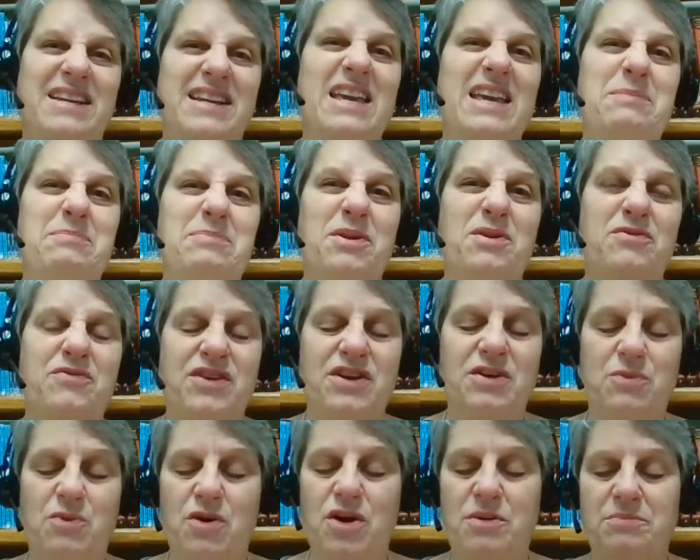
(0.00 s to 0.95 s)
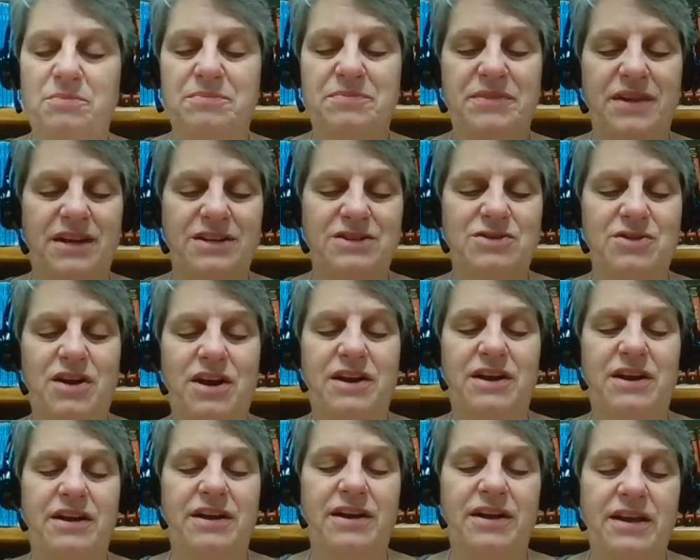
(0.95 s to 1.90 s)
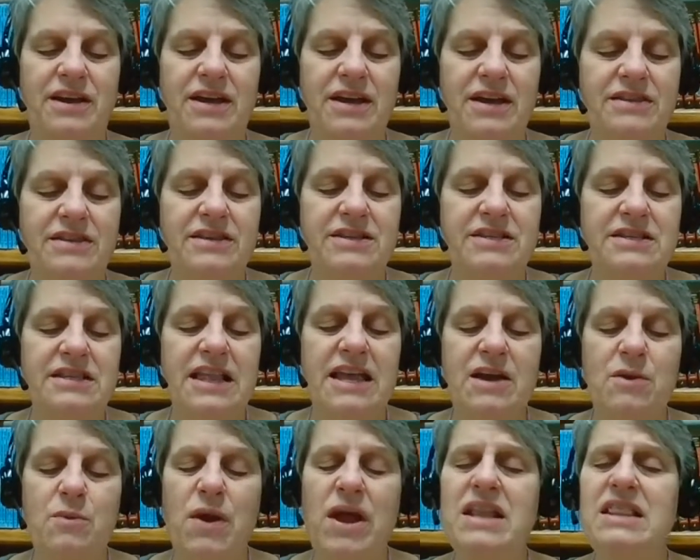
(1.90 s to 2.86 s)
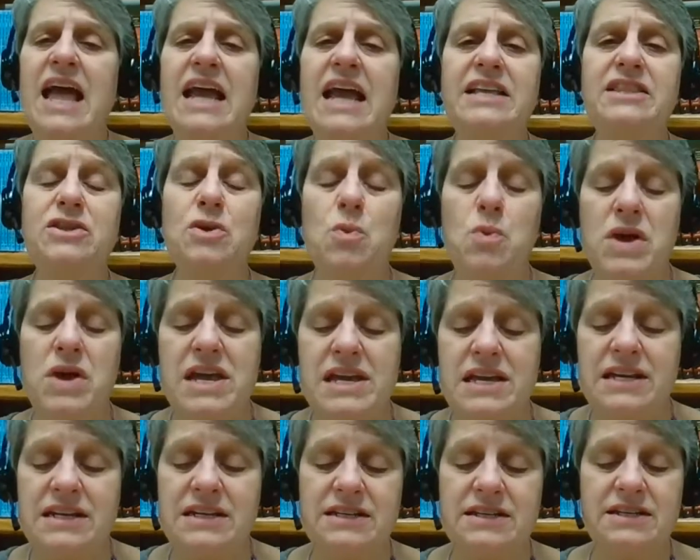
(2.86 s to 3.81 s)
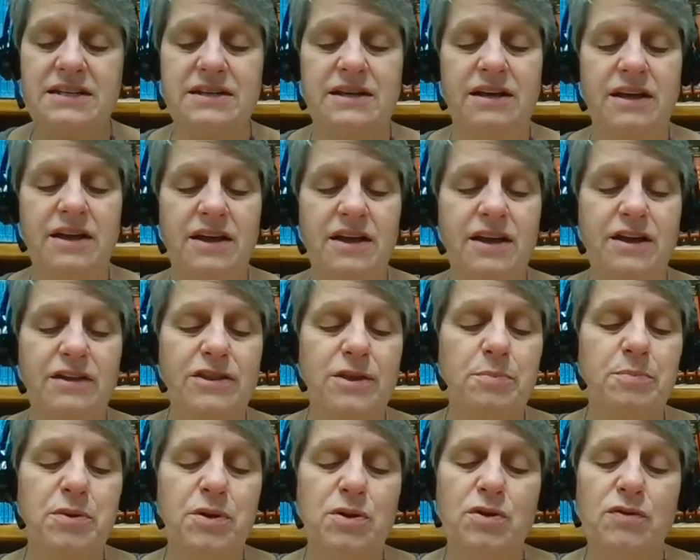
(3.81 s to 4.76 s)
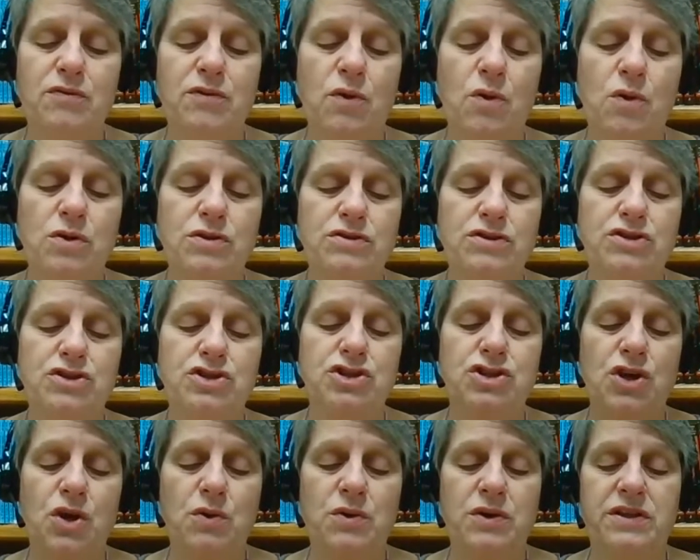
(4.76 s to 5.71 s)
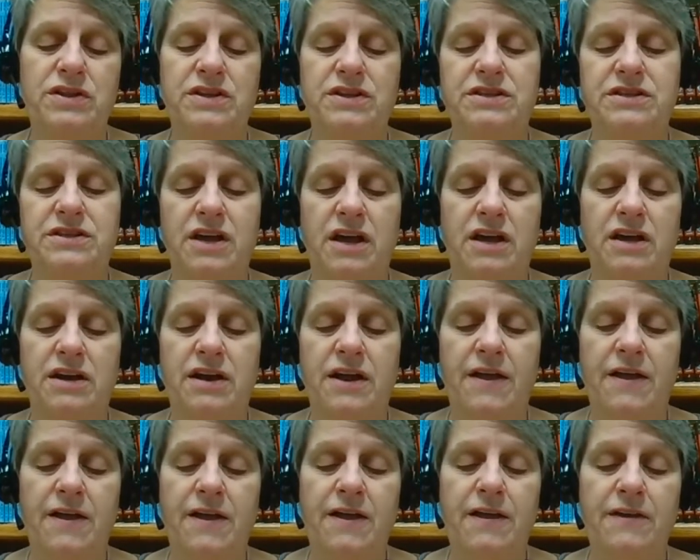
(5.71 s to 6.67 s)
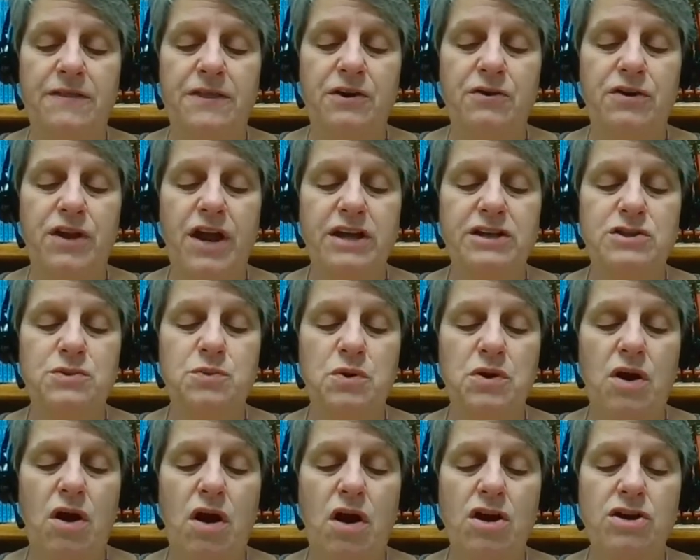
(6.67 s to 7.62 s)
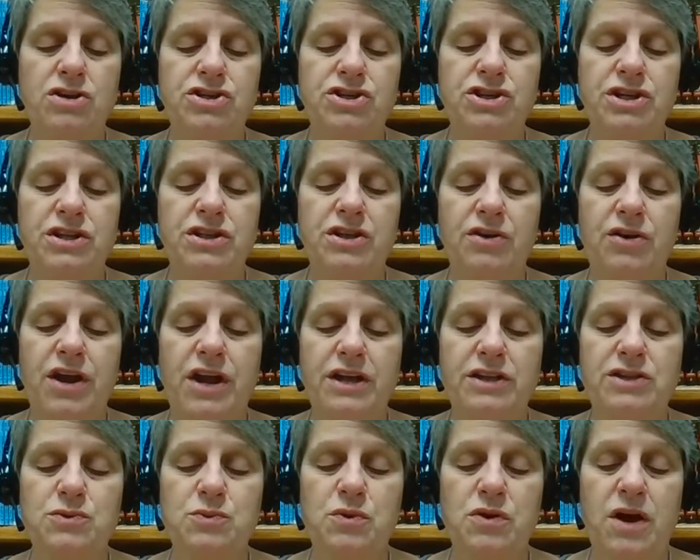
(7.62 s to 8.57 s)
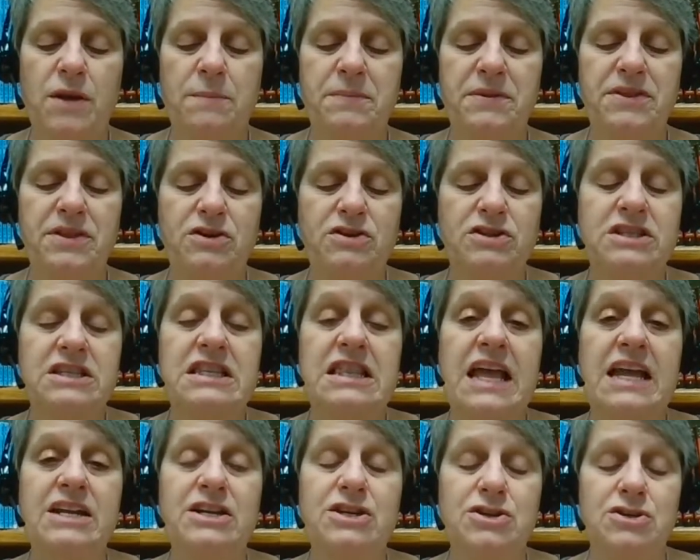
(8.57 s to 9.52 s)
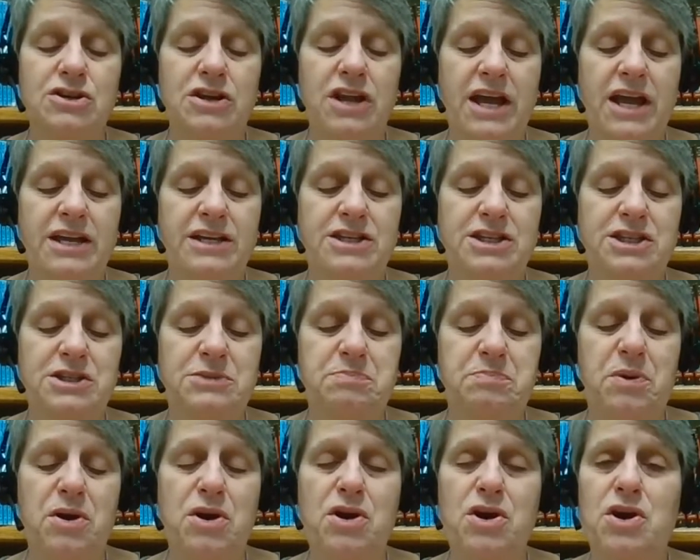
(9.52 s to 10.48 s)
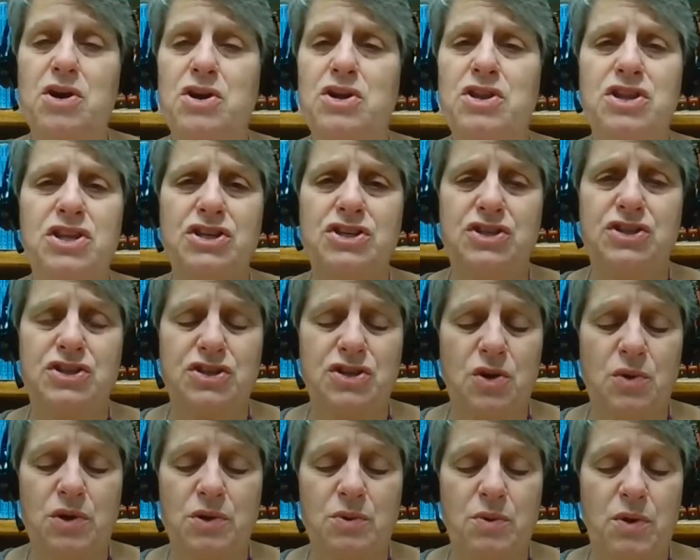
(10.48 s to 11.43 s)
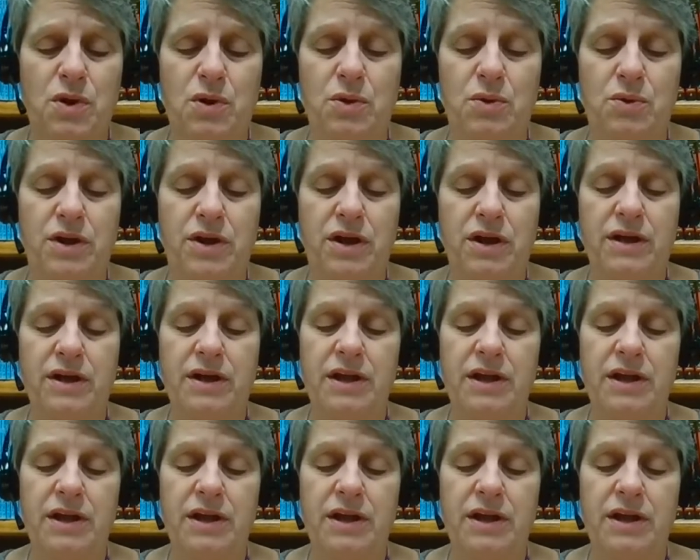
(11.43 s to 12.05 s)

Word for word: To keep their feet warm. That's right. The sleigh went like the wind. The beautiful horses shone in the sun. Their necks were arched and their heads were up, and their slender legs spurned the snowy road.